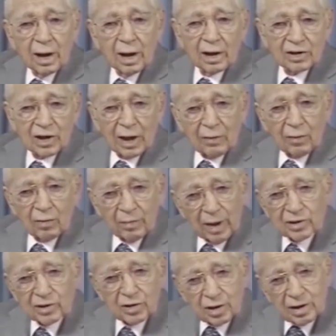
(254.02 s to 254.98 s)
as I will
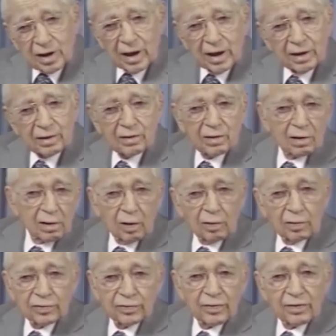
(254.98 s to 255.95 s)
mention again at the
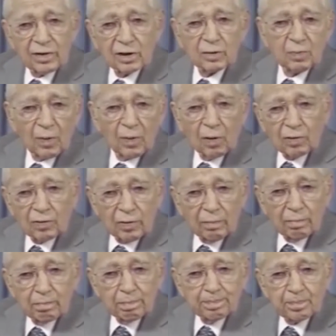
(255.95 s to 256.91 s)
close of this
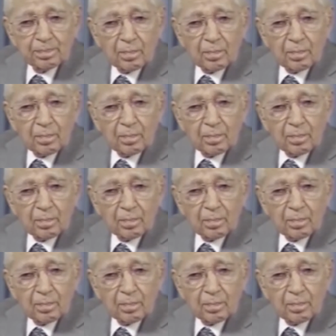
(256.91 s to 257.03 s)
program.